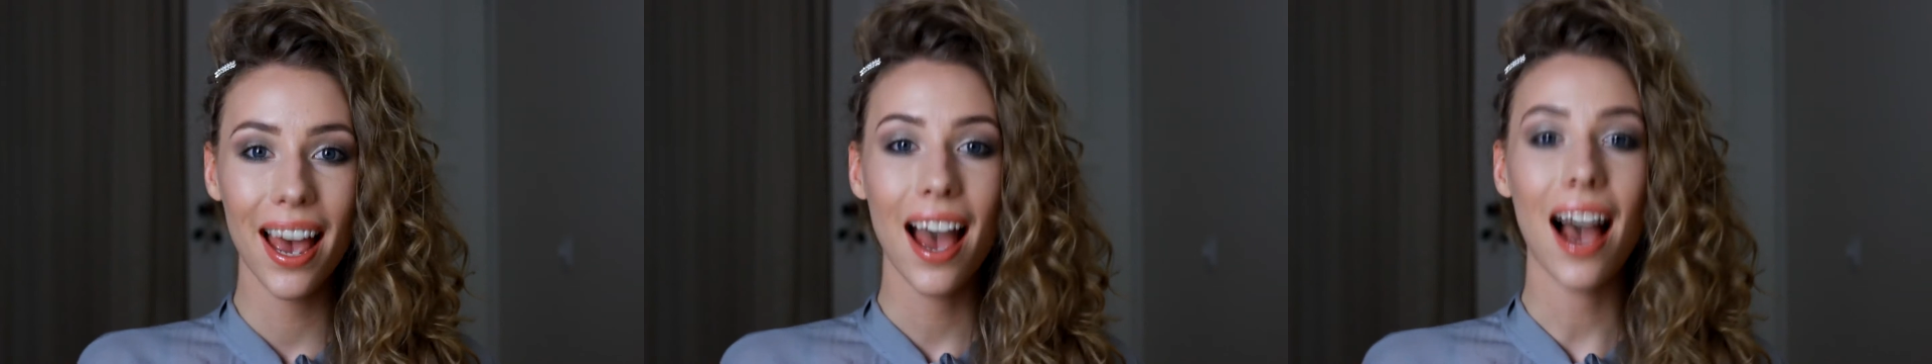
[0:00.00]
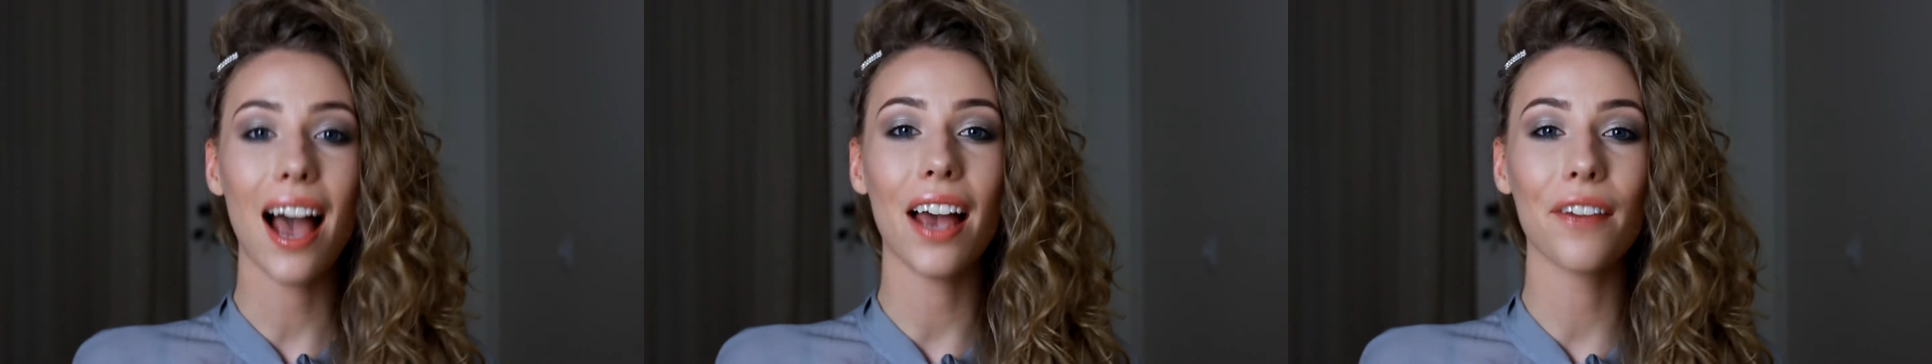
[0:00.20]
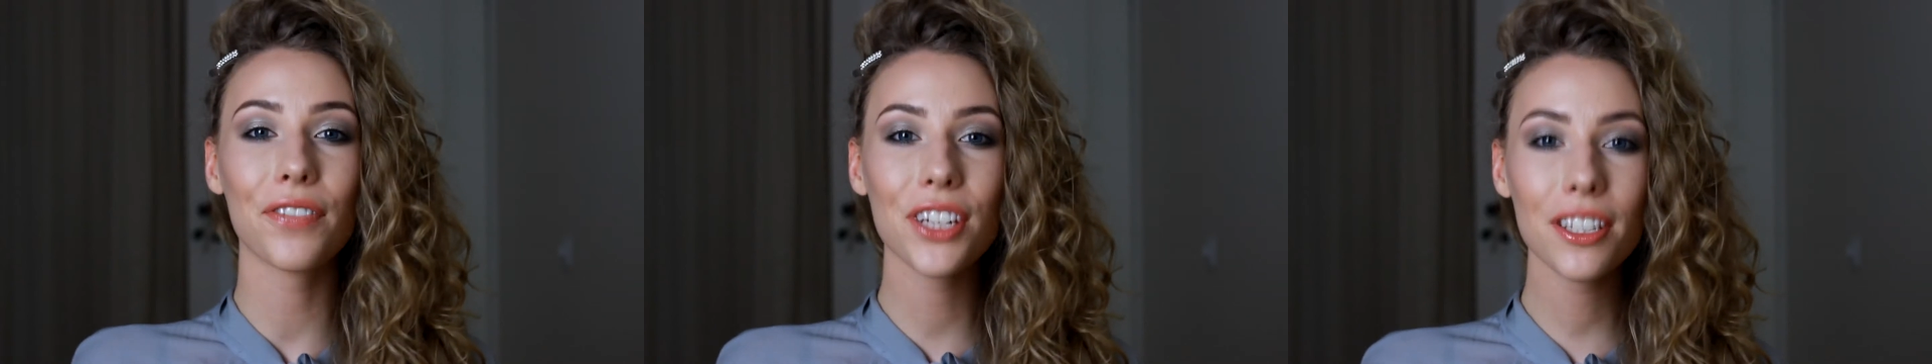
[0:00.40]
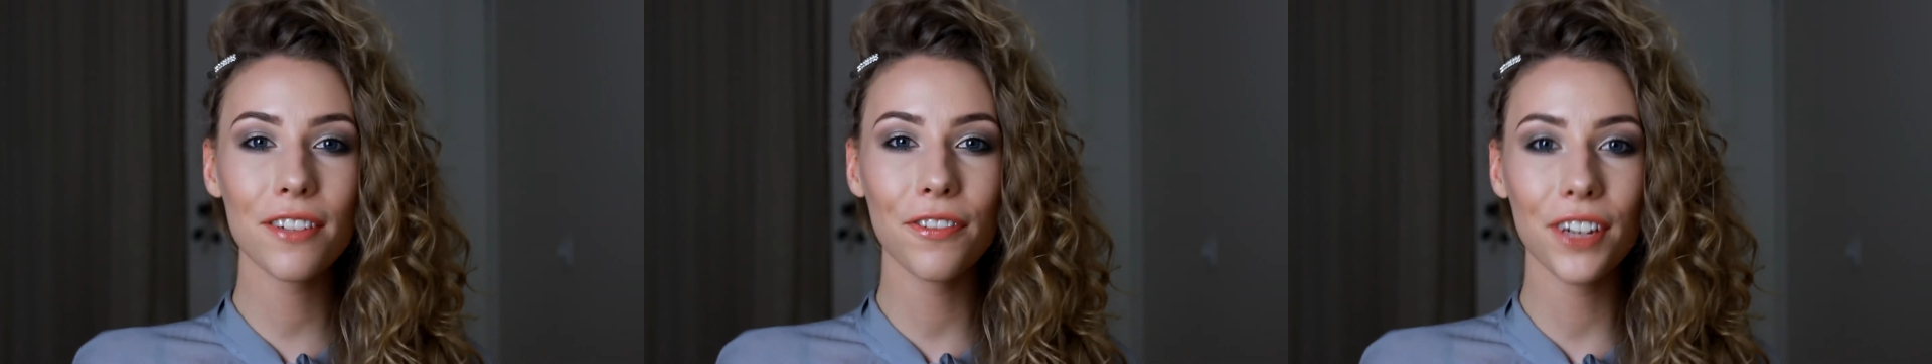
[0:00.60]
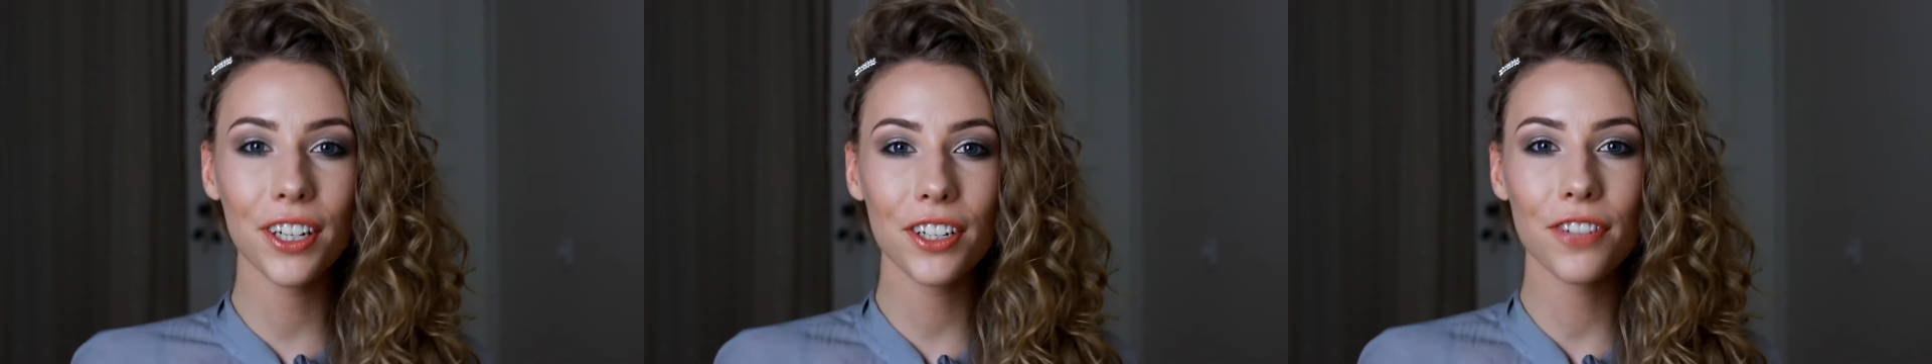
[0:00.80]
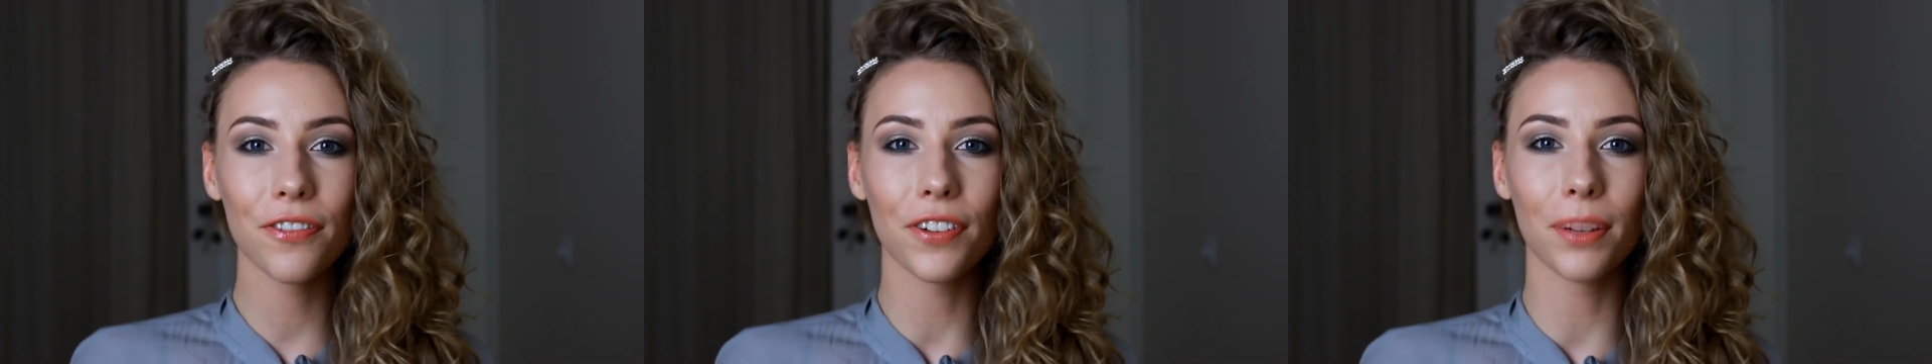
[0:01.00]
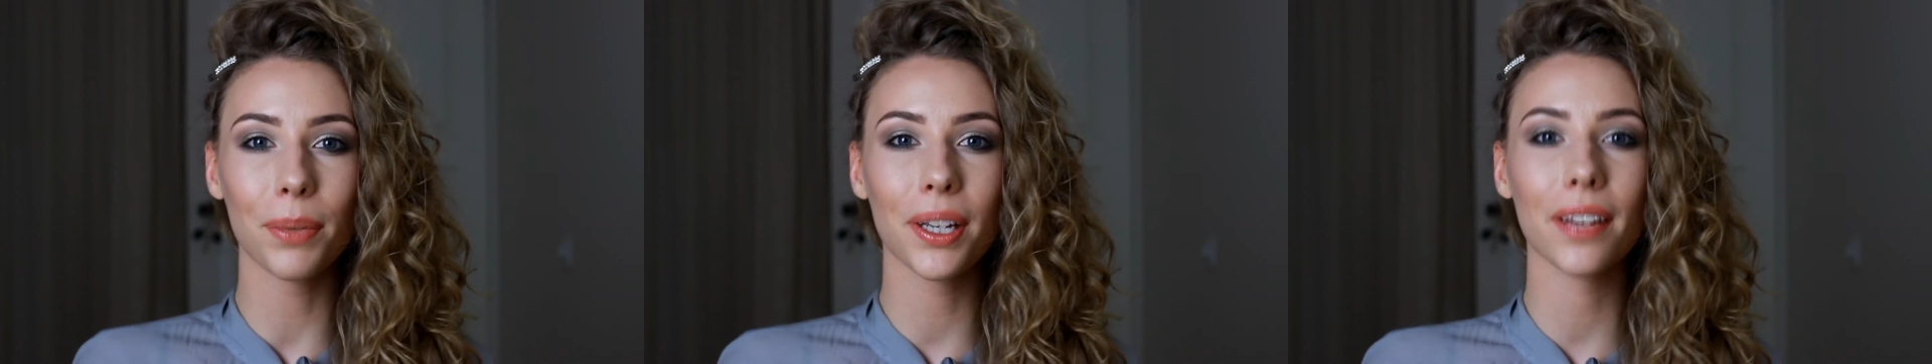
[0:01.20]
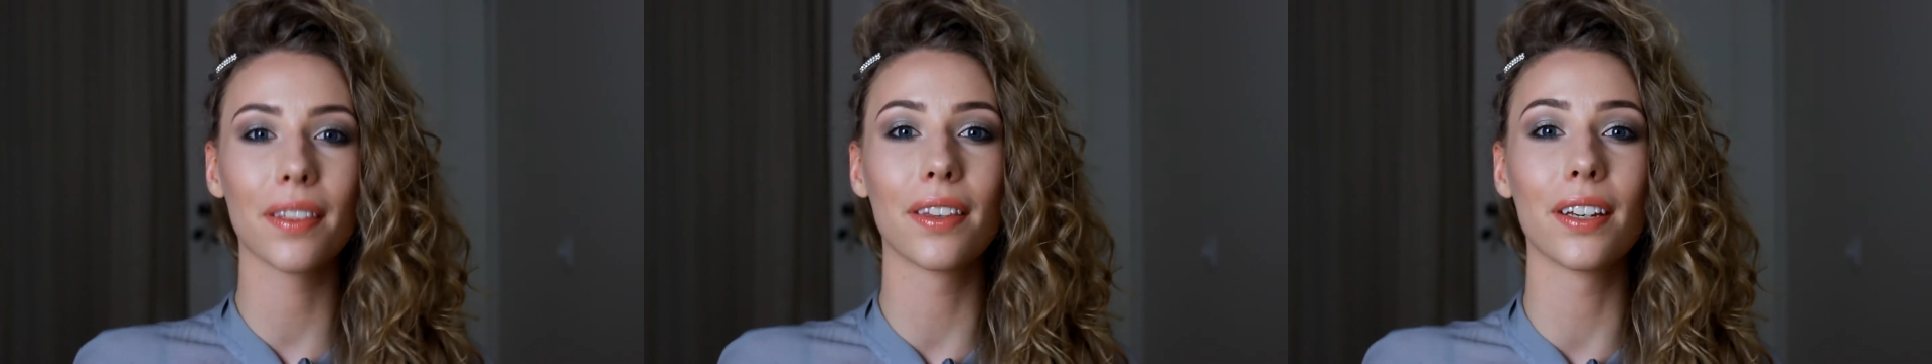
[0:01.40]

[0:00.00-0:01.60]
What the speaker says: I have just finished filming